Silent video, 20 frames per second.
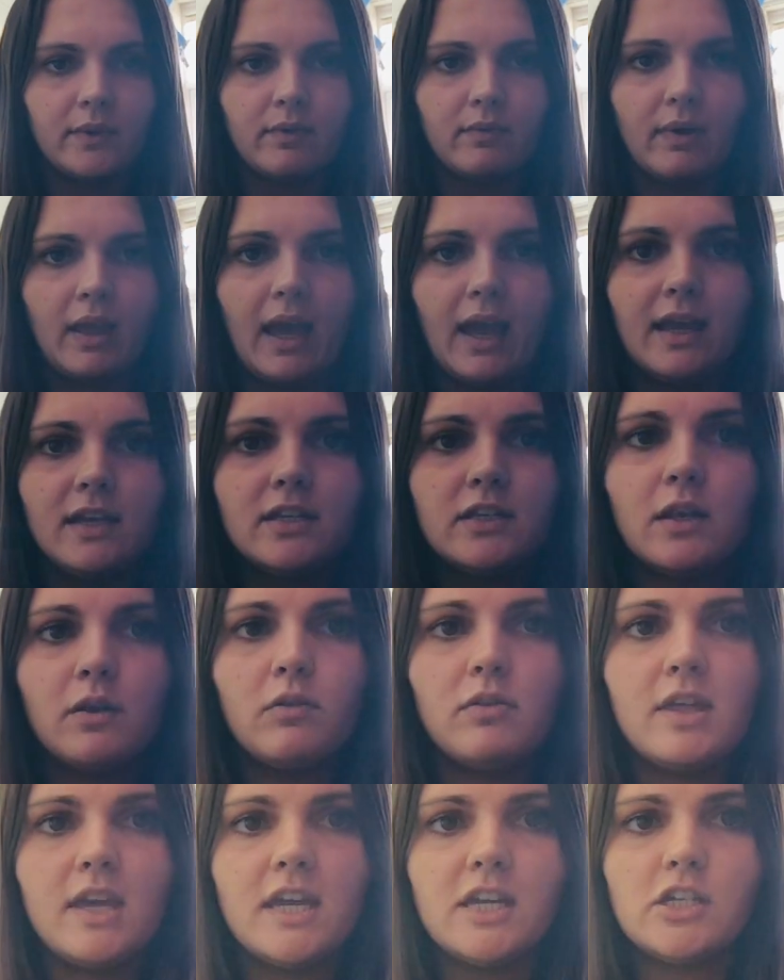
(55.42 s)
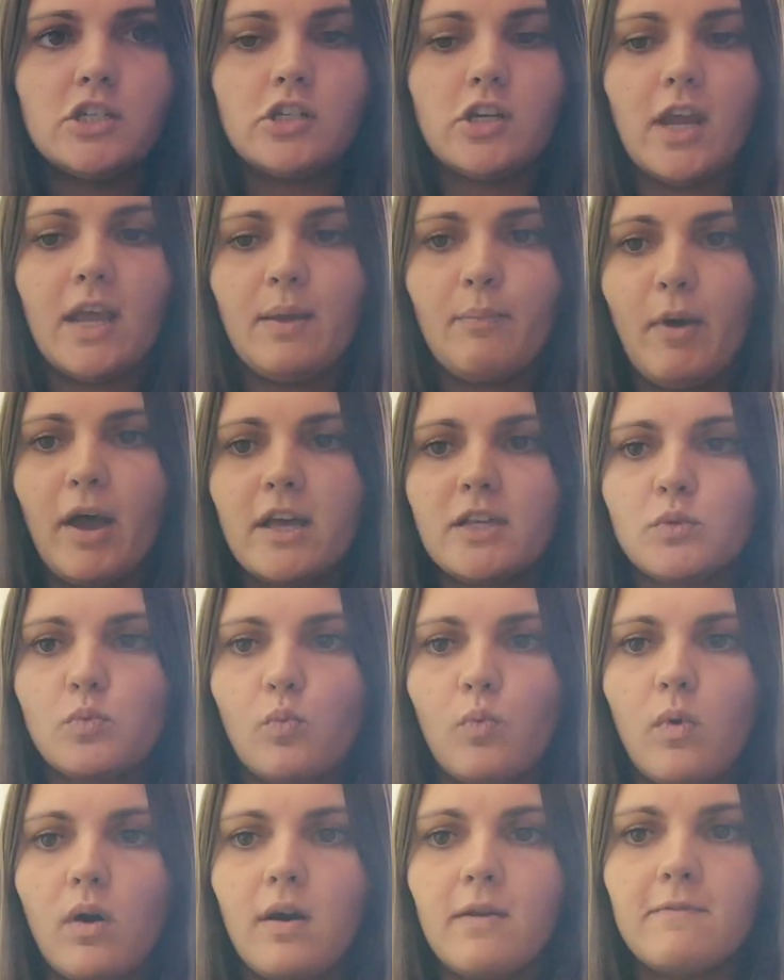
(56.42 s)
Okay, so this shape has
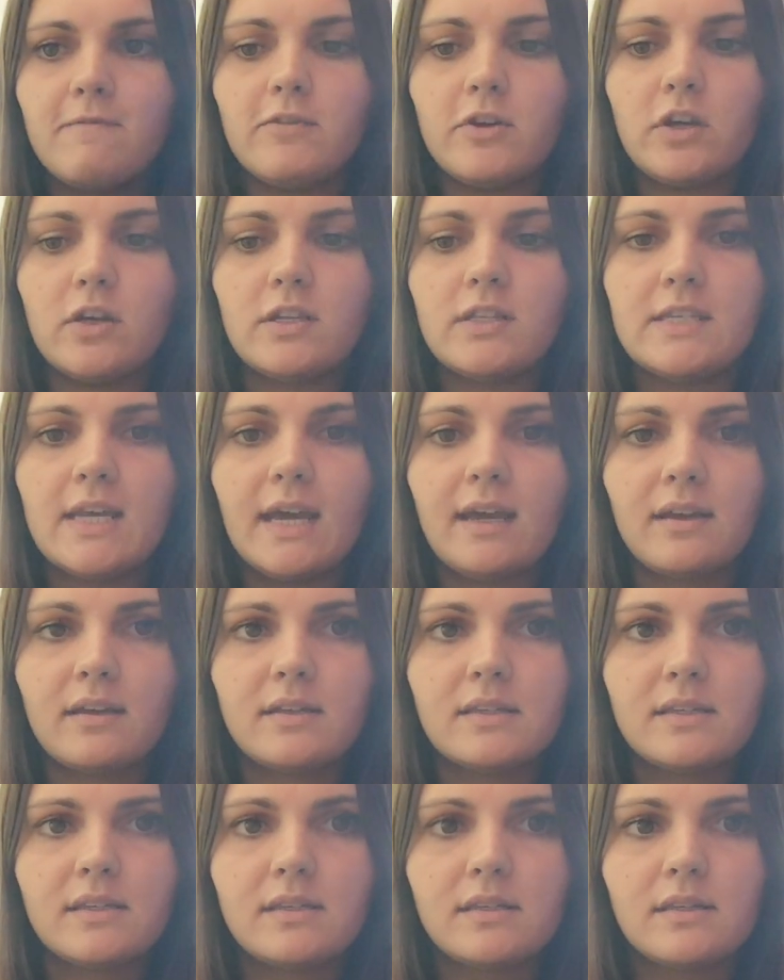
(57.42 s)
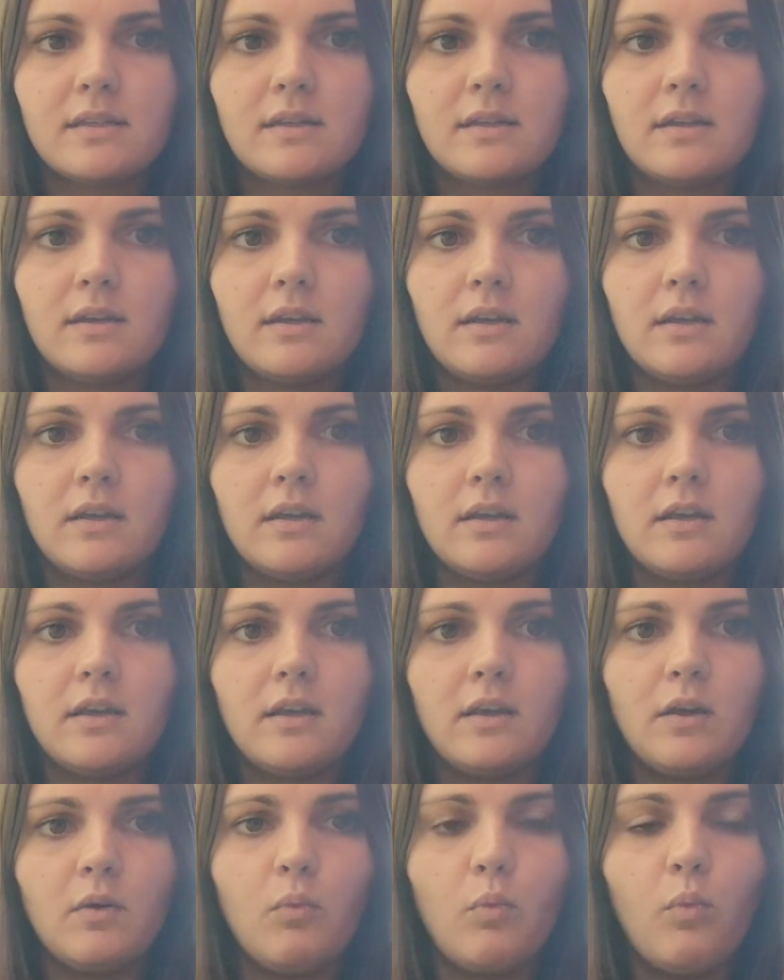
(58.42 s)
one vertex,
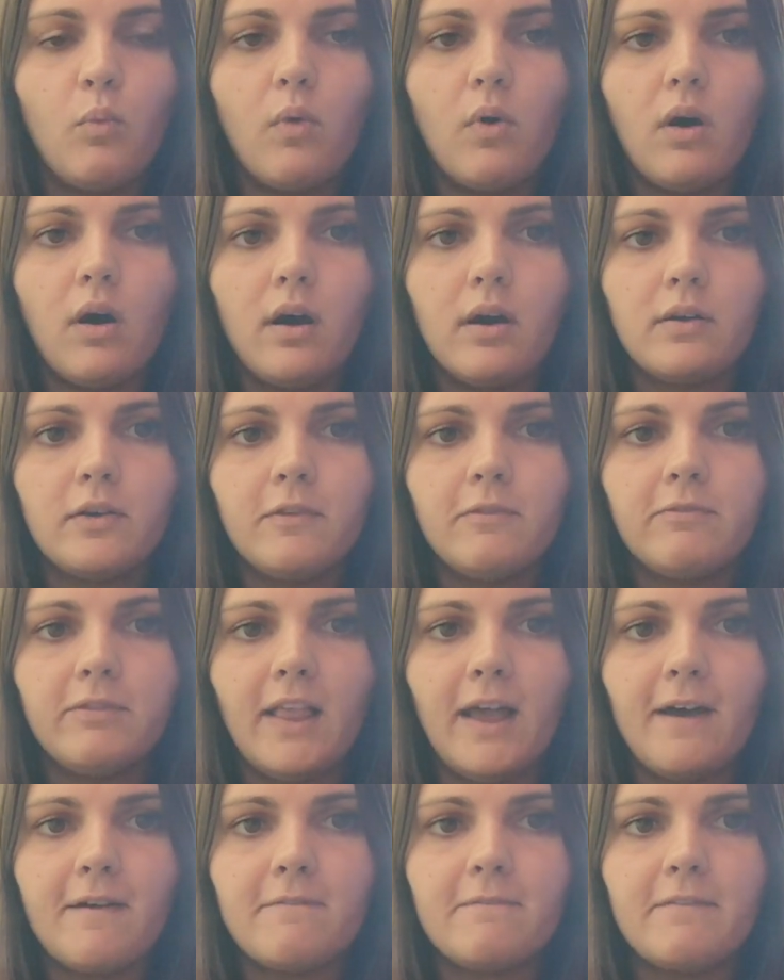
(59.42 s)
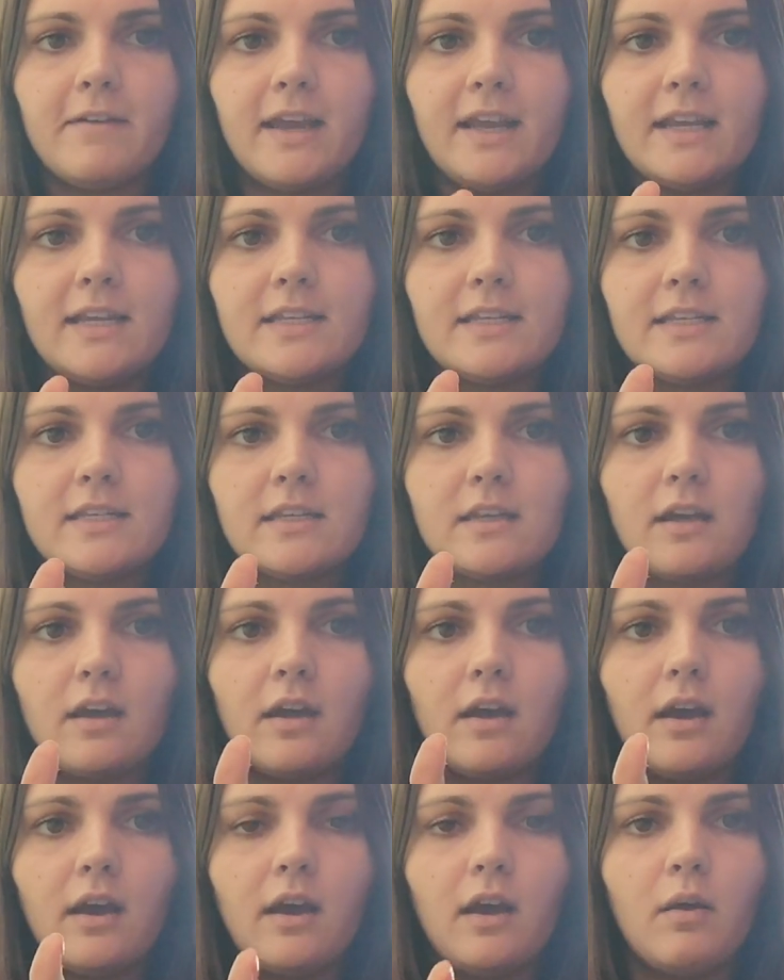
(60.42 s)
one flat face
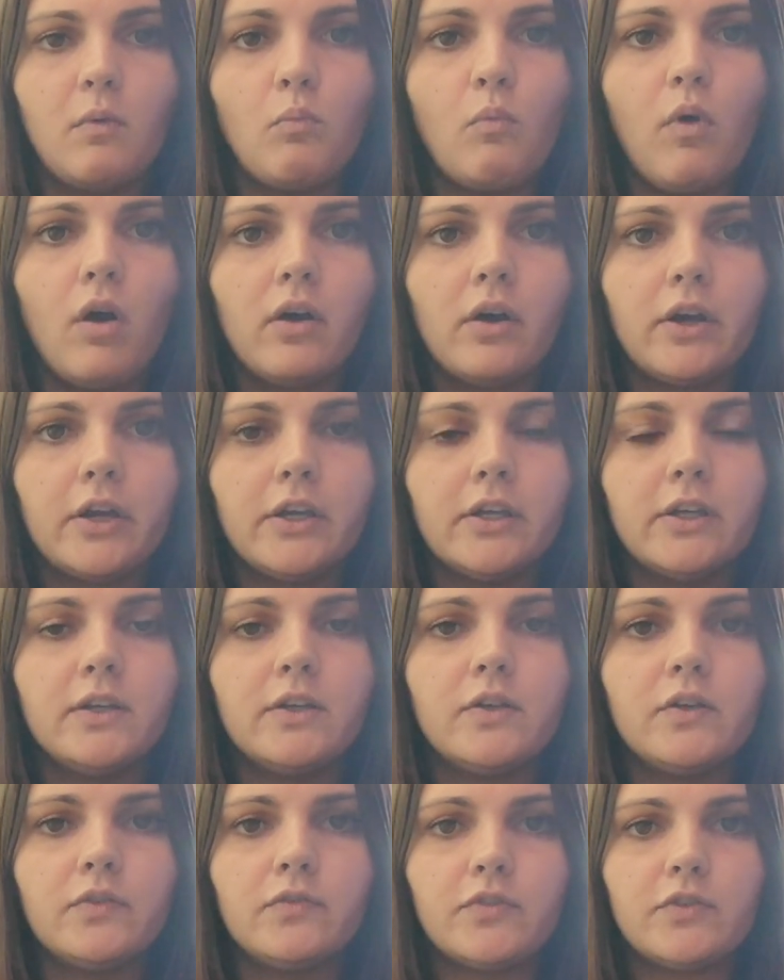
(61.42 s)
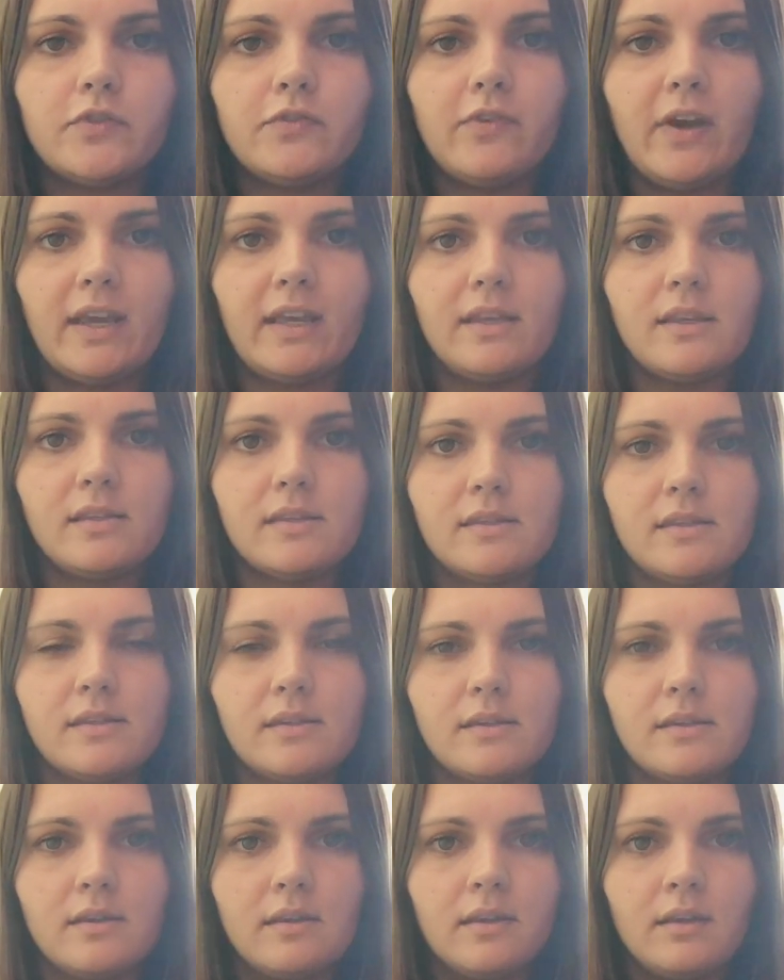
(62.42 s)
and one curved face.